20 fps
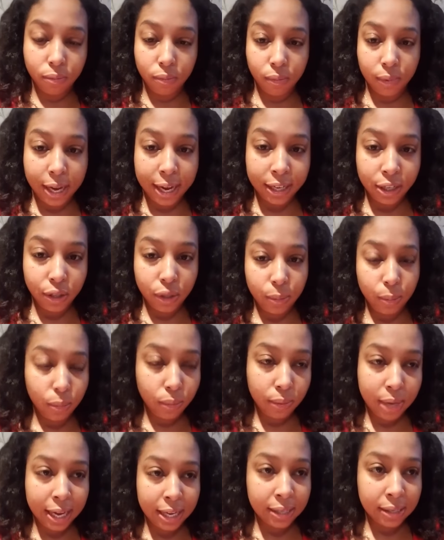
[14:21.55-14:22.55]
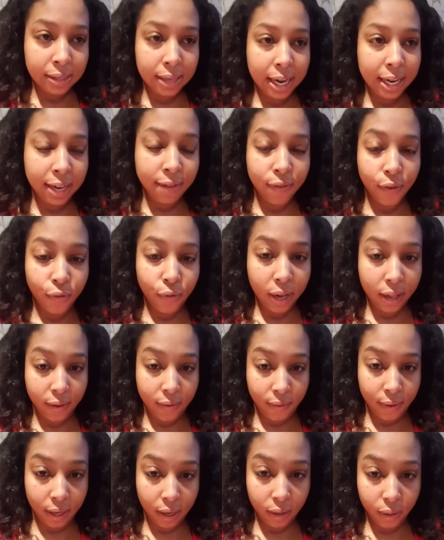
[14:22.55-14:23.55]
that should, that's not even
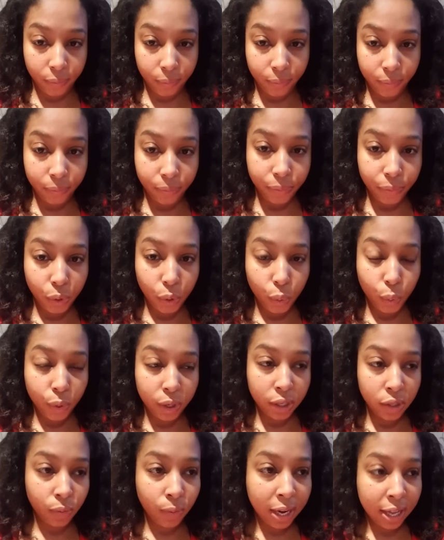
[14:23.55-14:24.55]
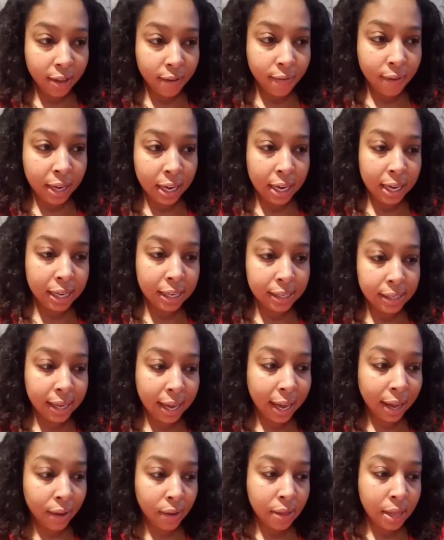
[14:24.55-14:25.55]
relevant. What's relevant is
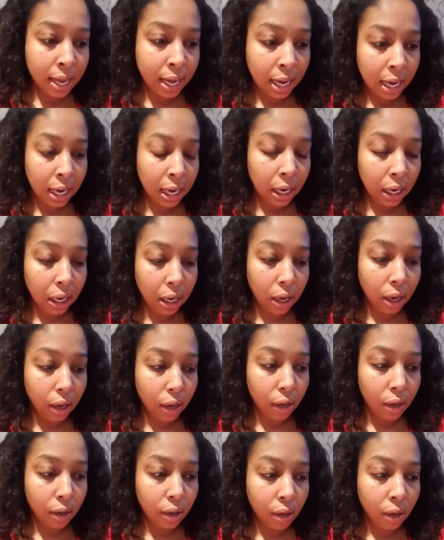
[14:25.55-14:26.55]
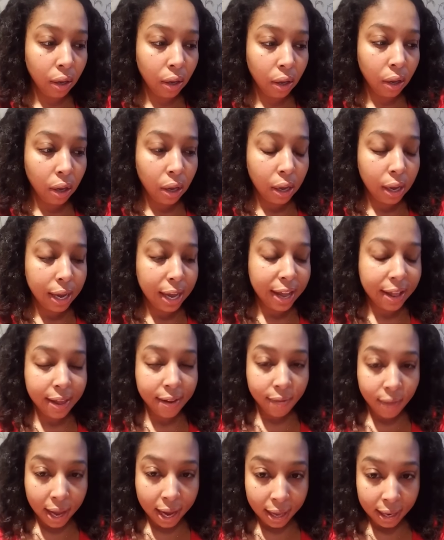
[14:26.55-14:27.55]
how they how
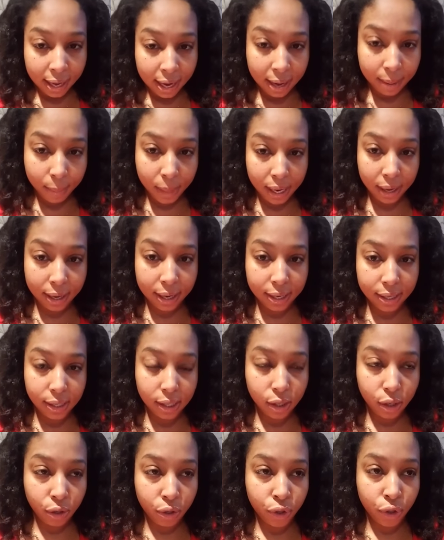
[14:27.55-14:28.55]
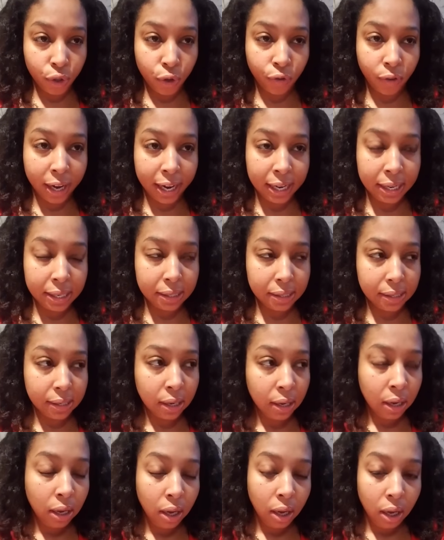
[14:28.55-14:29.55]
they violated my constitutional rights.
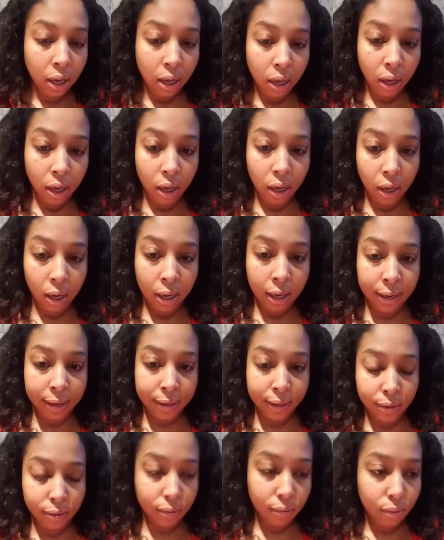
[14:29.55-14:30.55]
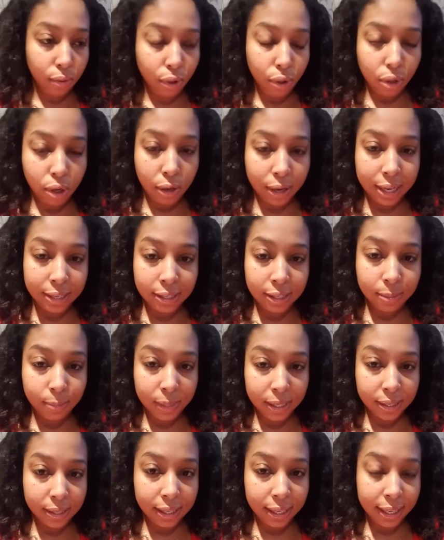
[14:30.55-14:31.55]
And, you know, as it's
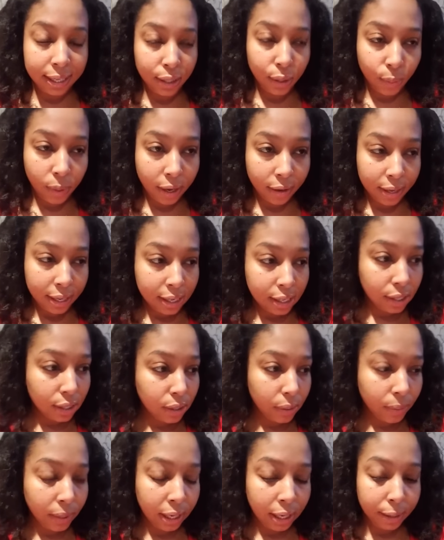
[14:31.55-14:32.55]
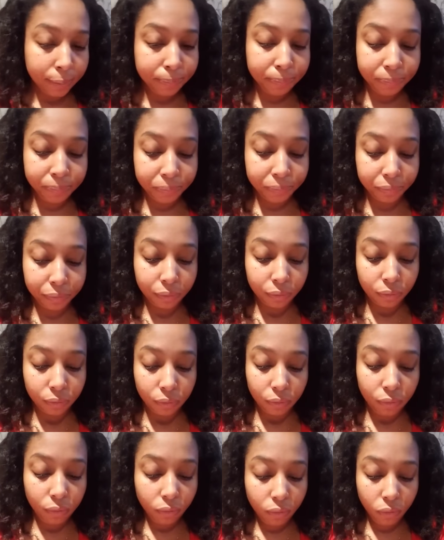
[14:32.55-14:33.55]
been said throughout history,
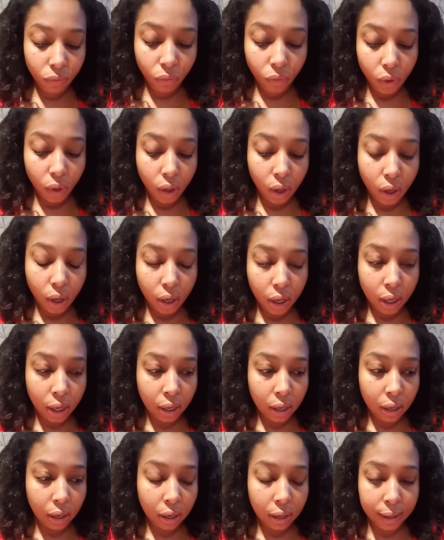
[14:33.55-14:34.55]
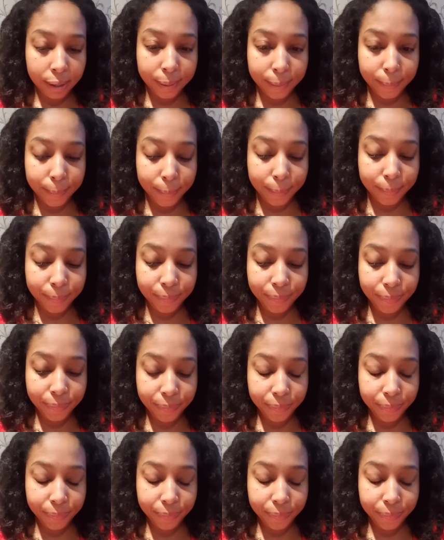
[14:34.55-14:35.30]
uh, um,